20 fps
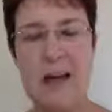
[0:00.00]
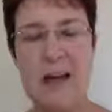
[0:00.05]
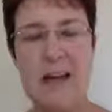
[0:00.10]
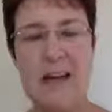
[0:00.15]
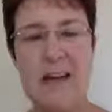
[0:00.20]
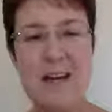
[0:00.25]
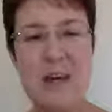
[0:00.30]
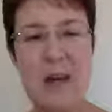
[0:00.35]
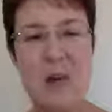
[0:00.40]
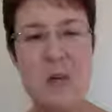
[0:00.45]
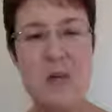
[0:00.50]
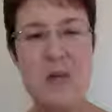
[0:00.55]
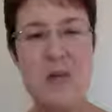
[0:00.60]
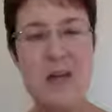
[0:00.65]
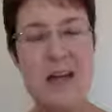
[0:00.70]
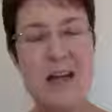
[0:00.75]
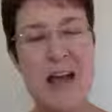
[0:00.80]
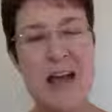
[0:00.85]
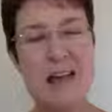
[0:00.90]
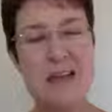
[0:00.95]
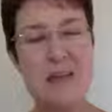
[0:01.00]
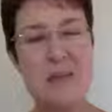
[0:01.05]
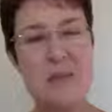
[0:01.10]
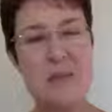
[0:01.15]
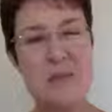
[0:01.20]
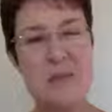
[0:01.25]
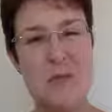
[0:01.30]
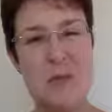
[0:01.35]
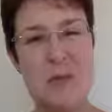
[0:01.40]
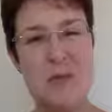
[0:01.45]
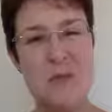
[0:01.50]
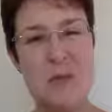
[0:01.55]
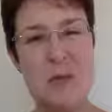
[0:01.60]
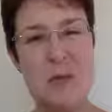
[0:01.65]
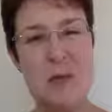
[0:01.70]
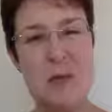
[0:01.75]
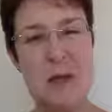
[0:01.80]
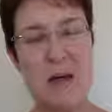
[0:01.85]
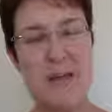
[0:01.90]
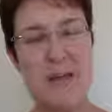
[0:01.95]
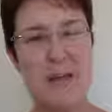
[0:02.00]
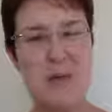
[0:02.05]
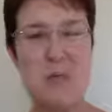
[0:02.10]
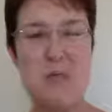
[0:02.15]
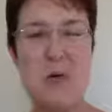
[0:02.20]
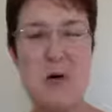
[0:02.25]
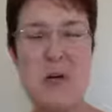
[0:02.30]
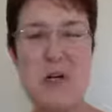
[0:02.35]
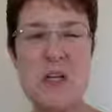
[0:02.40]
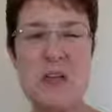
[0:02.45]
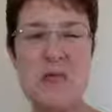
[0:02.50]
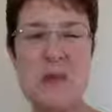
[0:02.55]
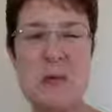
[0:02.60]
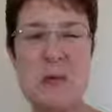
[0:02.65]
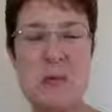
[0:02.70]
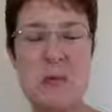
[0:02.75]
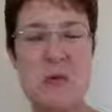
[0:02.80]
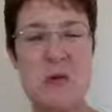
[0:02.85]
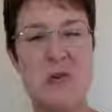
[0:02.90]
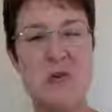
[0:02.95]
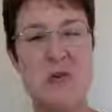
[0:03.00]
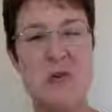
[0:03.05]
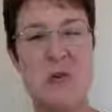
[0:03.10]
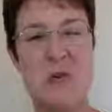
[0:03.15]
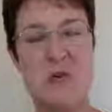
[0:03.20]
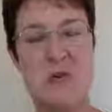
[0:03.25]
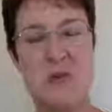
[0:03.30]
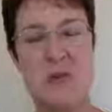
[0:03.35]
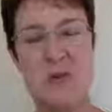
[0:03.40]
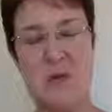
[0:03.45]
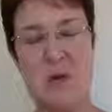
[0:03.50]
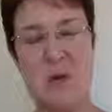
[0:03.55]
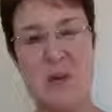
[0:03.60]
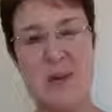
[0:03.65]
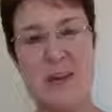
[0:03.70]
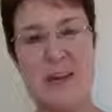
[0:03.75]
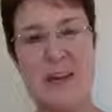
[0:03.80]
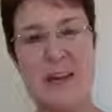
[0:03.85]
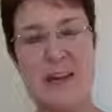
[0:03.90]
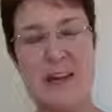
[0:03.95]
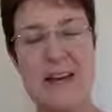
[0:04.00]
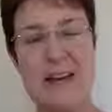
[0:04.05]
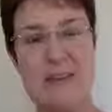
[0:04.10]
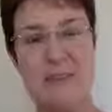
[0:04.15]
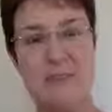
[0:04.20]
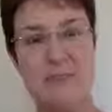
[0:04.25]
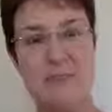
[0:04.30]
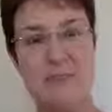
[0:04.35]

You know, would you like to, what about this wonderful product you've got here?